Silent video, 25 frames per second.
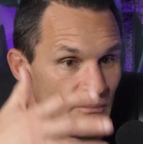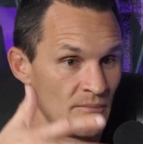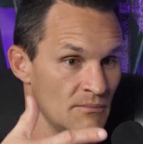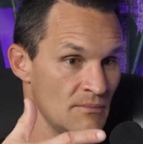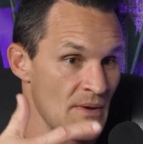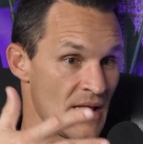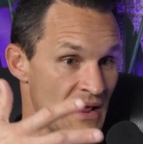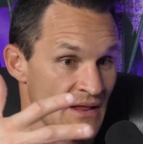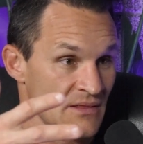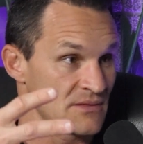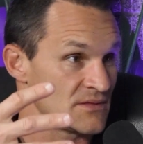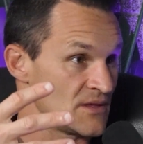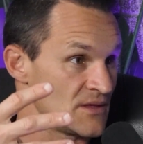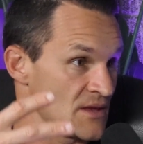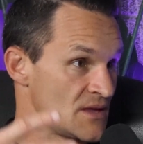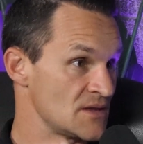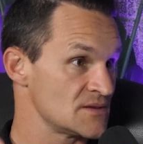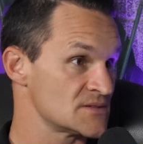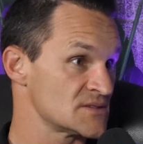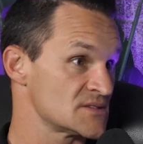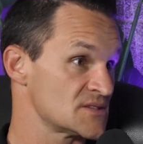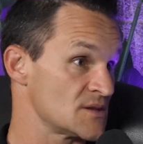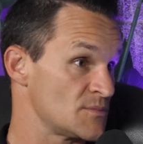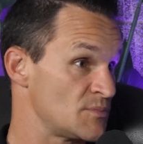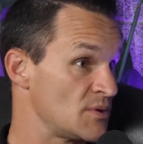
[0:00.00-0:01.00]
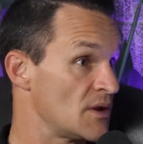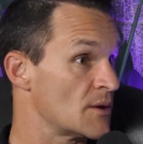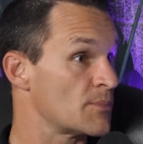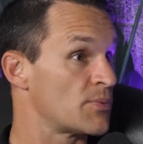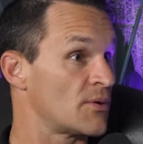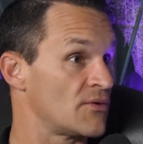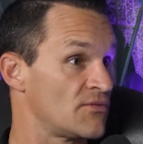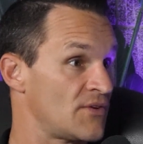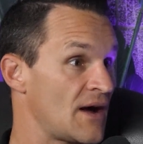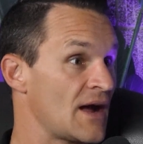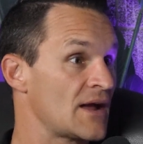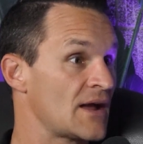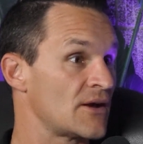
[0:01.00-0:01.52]
main things is to be a
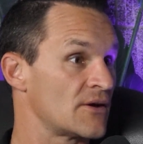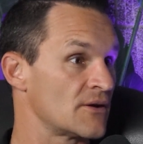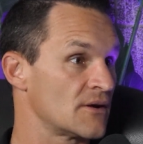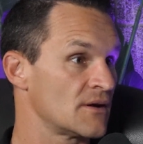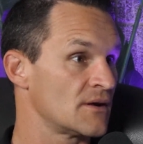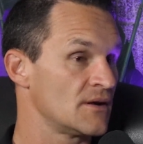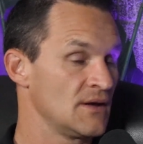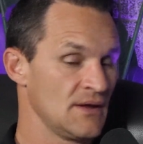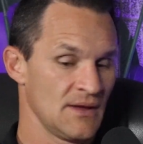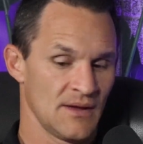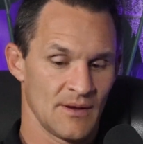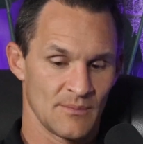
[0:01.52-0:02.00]
provider,